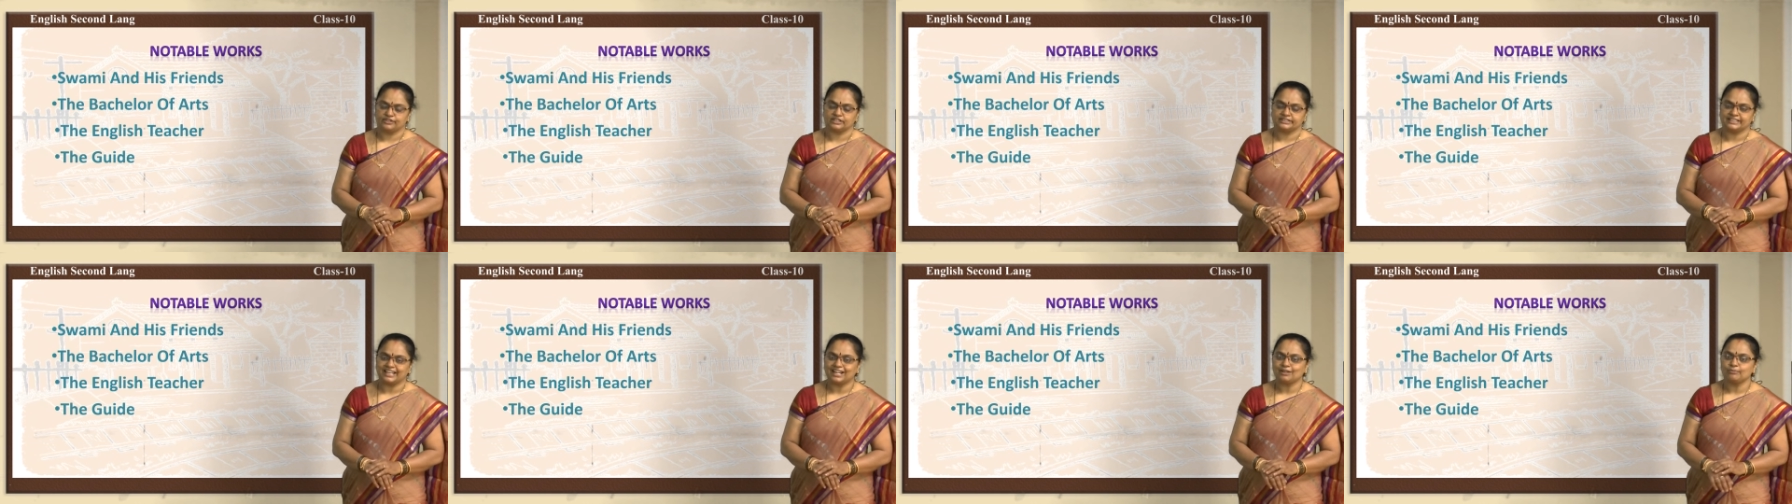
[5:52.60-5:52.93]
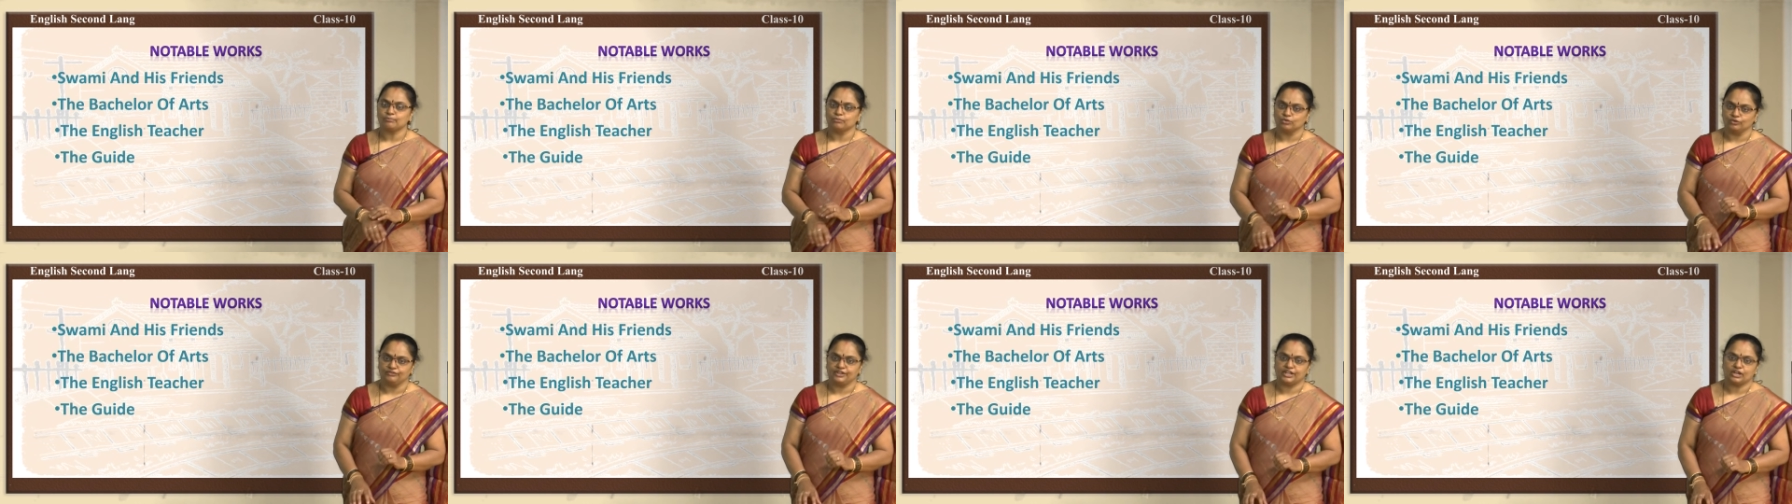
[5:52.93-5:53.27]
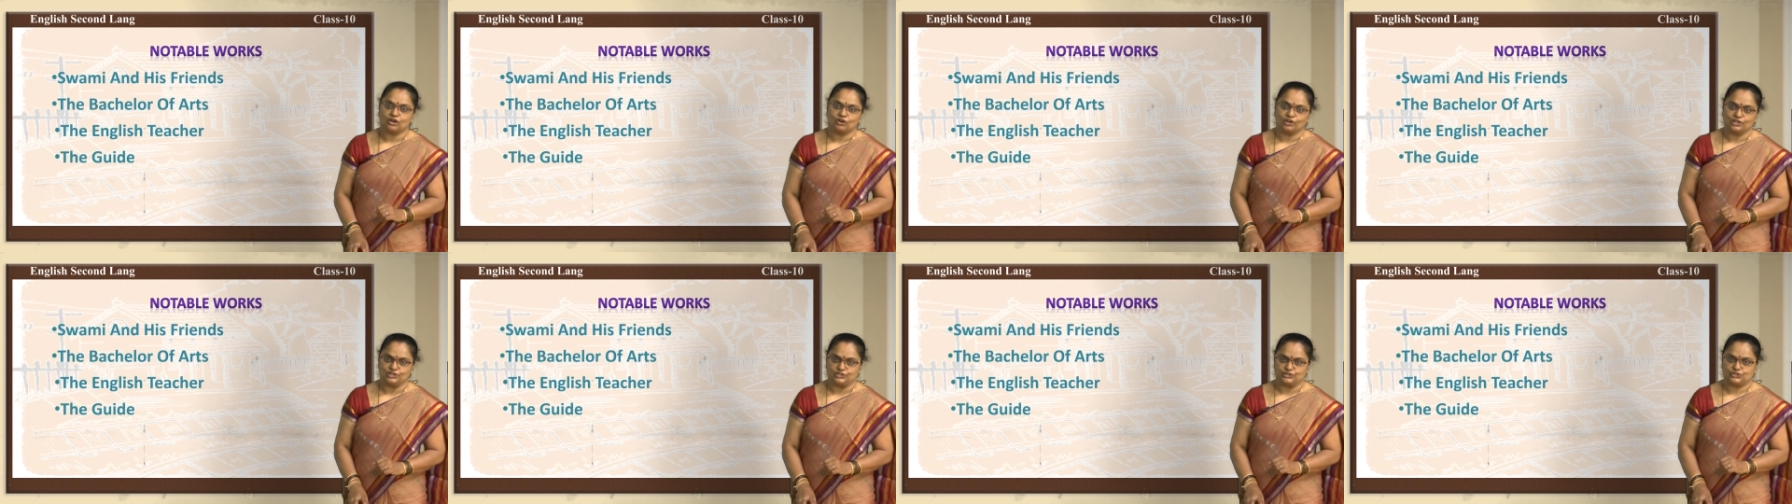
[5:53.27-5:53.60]
that movie
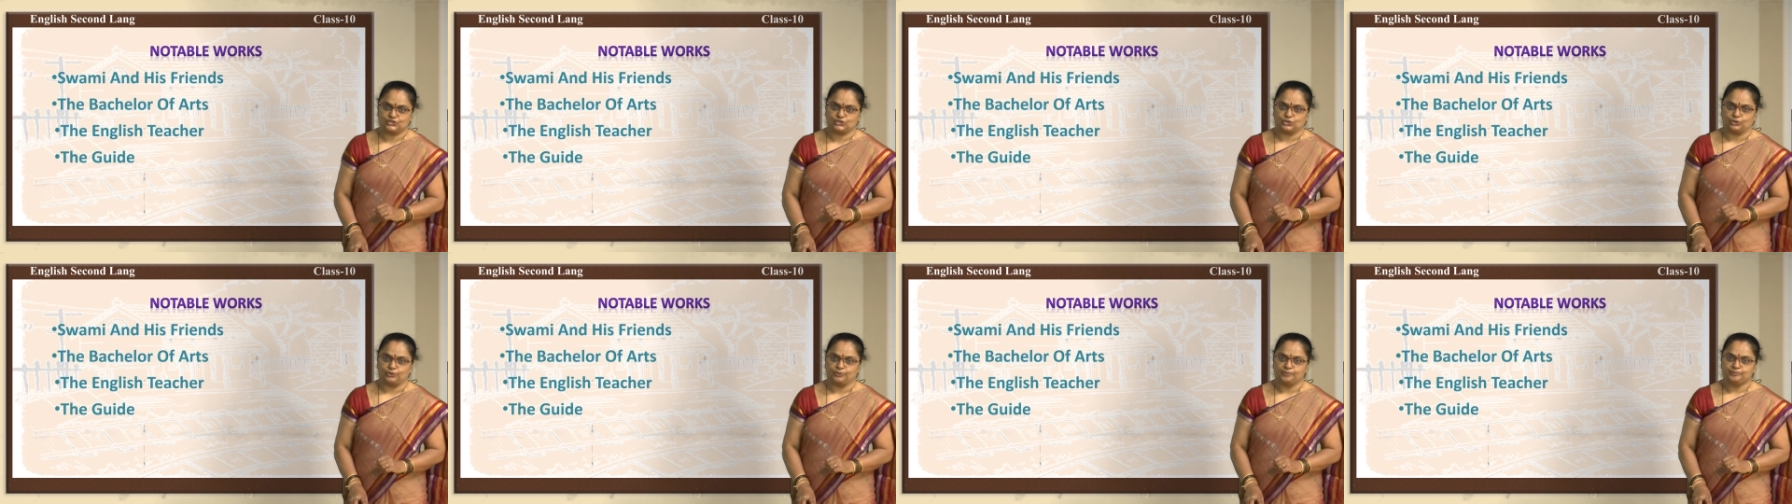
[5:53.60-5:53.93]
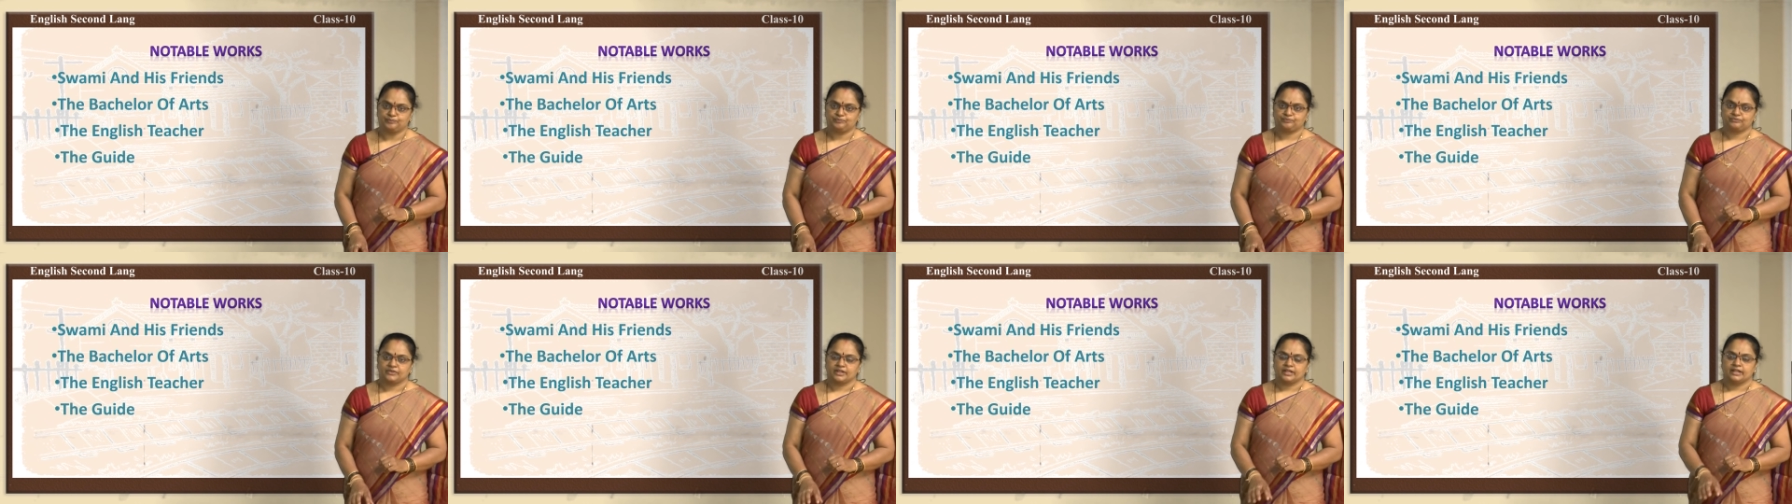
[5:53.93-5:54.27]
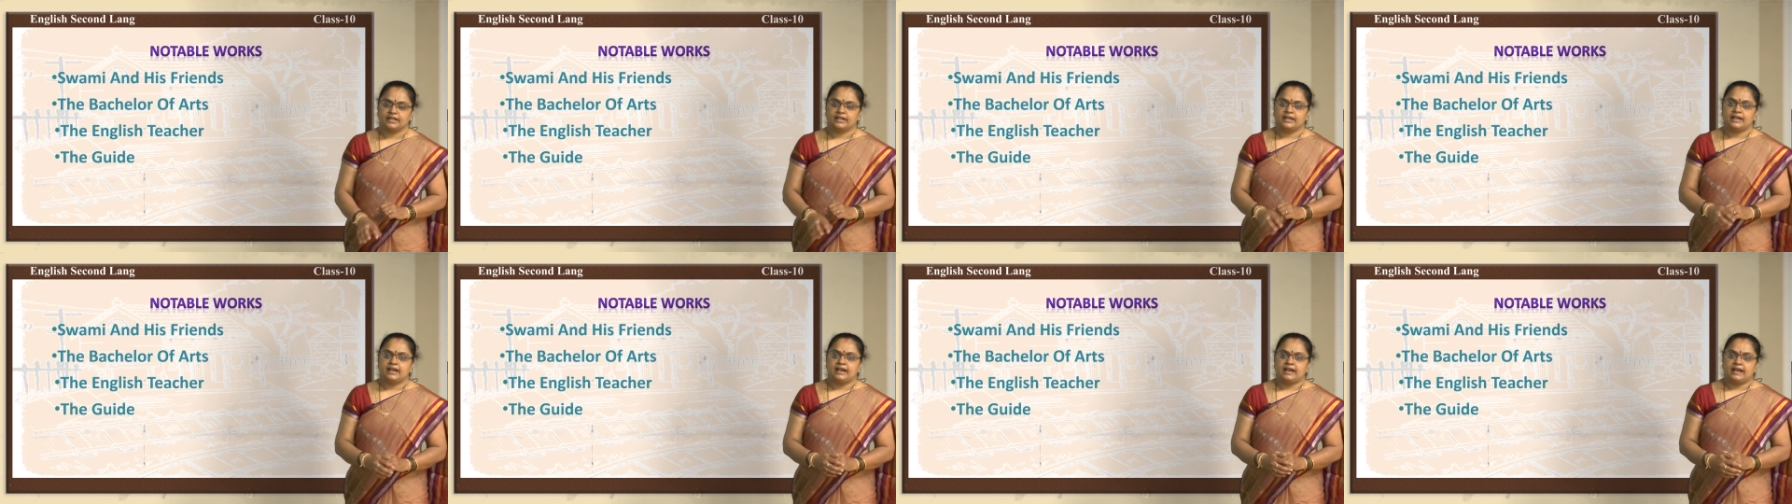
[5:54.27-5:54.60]
also.
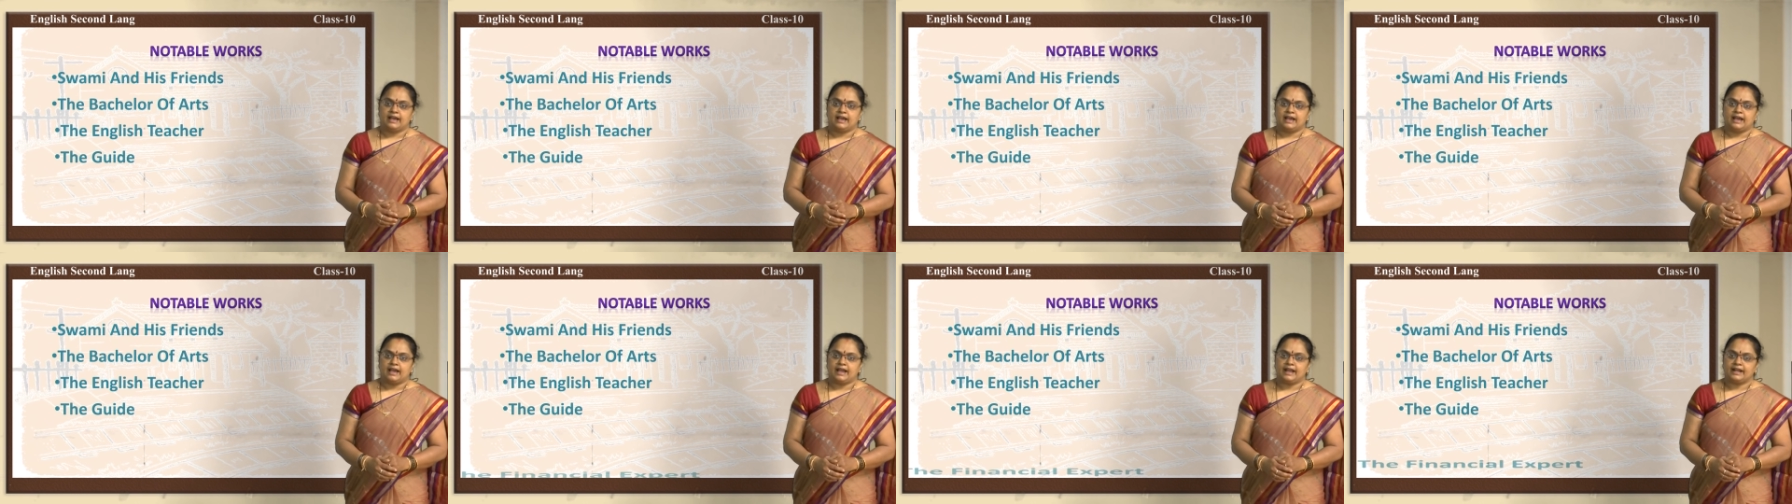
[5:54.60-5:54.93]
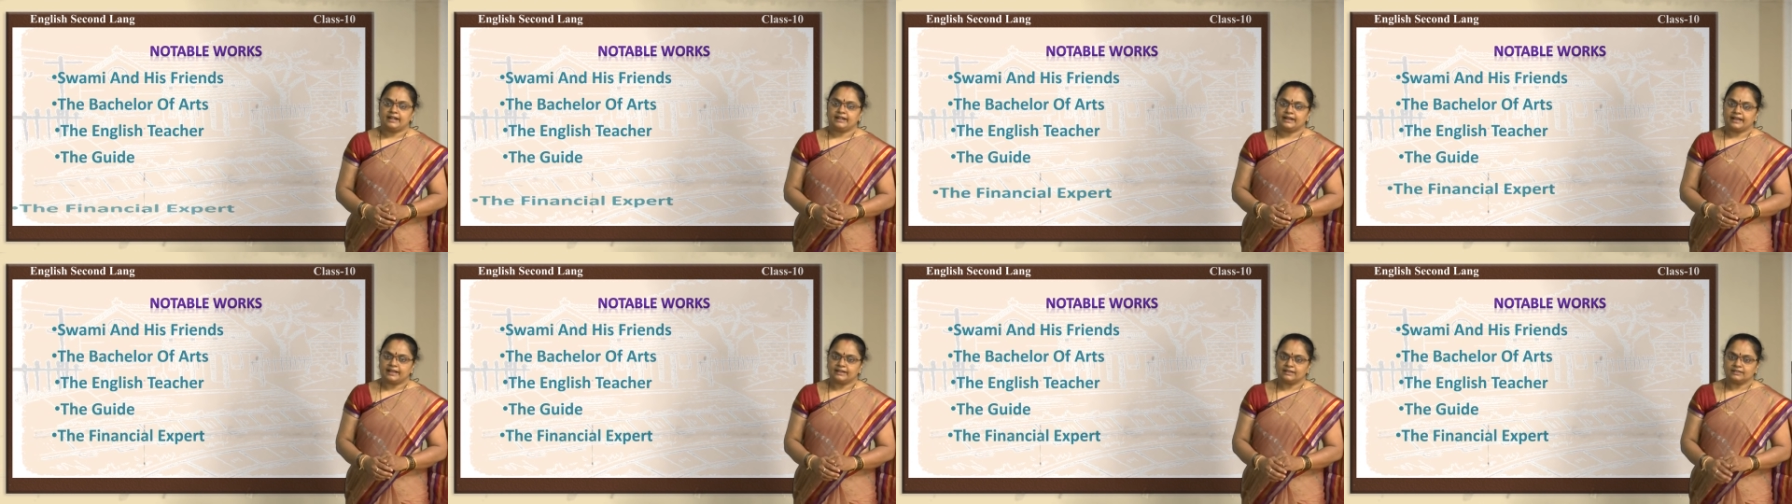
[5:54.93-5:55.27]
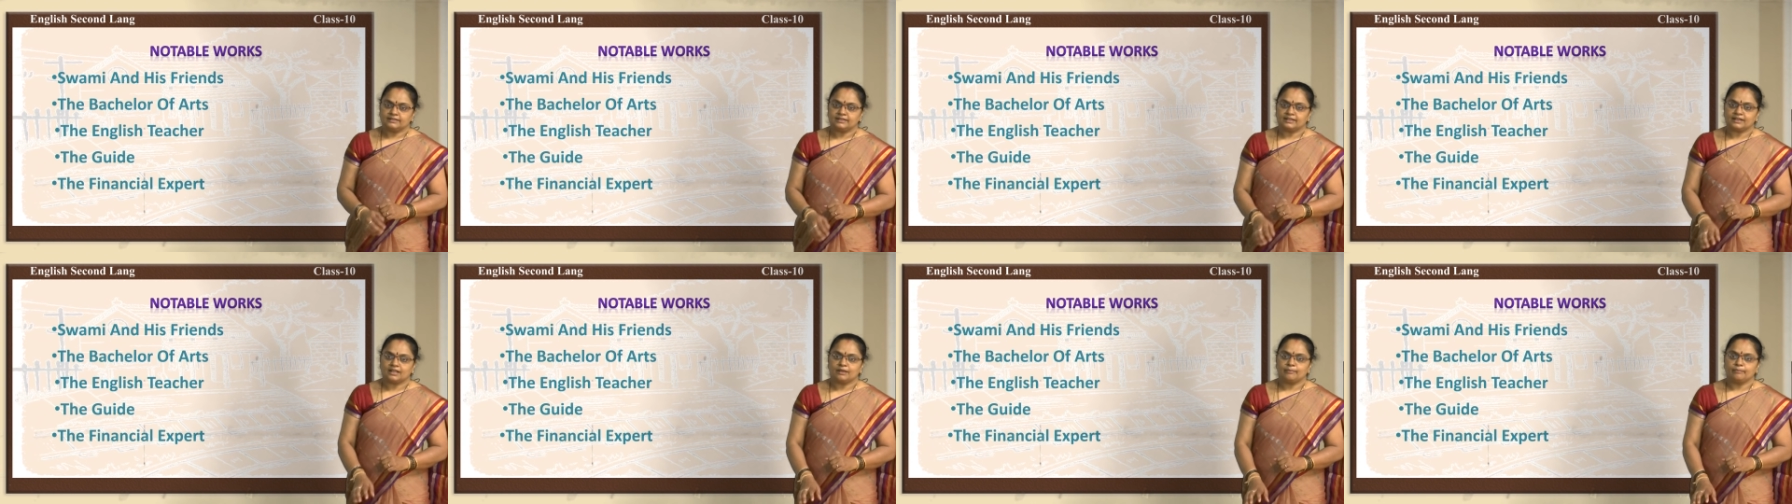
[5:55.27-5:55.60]
And
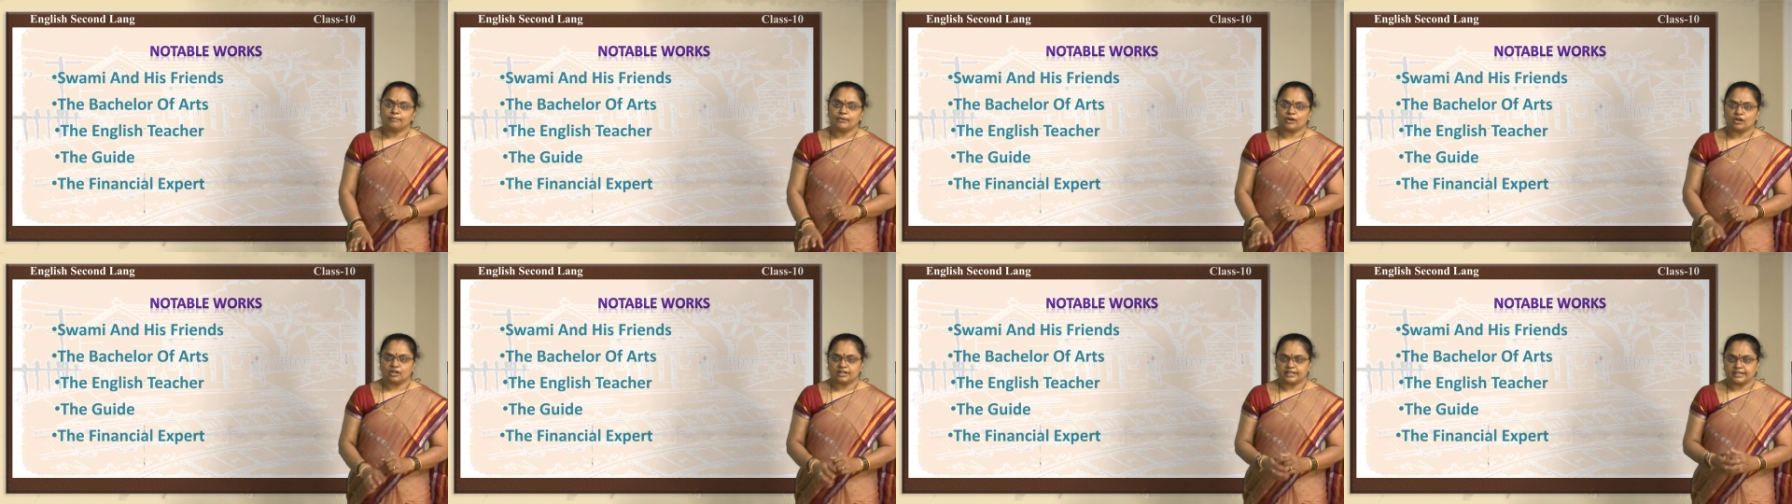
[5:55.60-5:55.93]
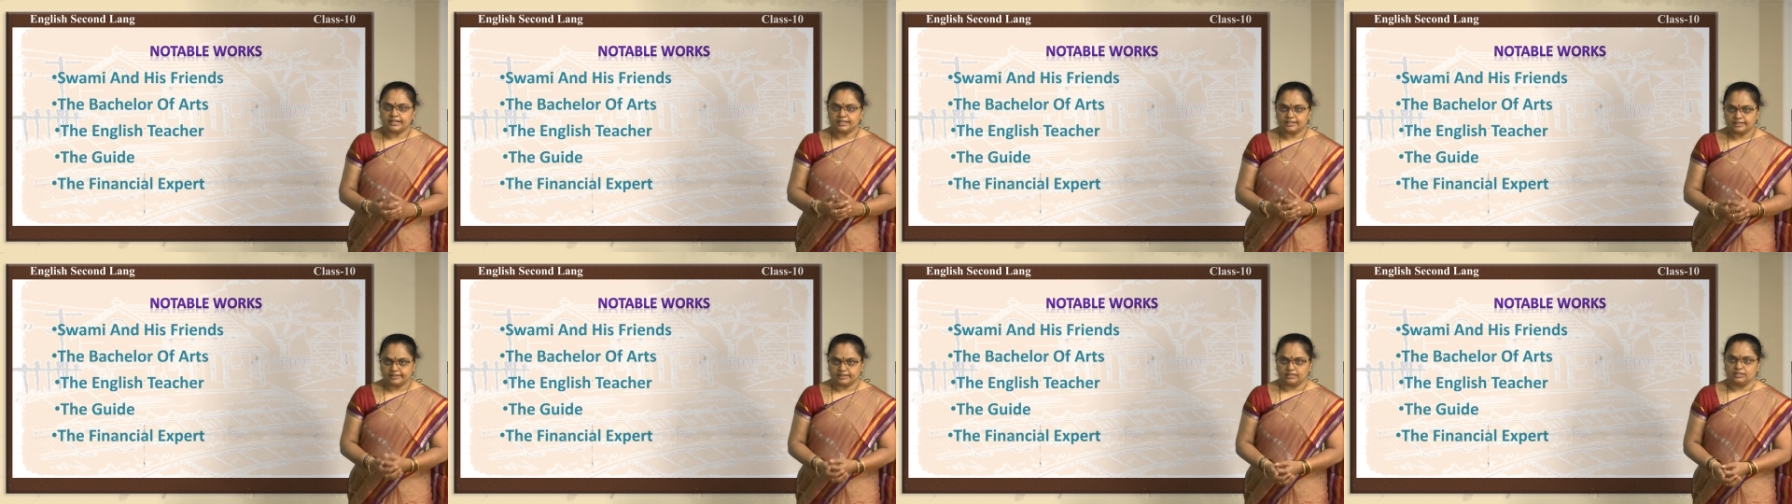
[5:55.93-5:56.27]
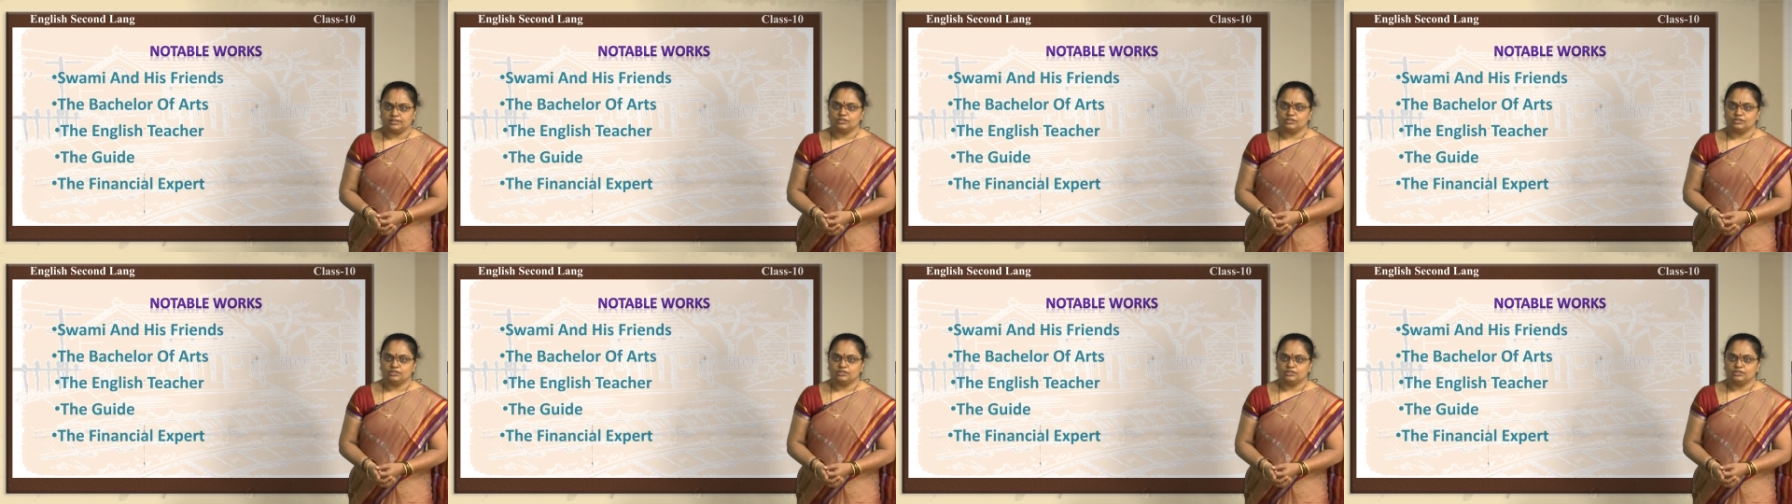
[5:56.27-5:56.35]
another important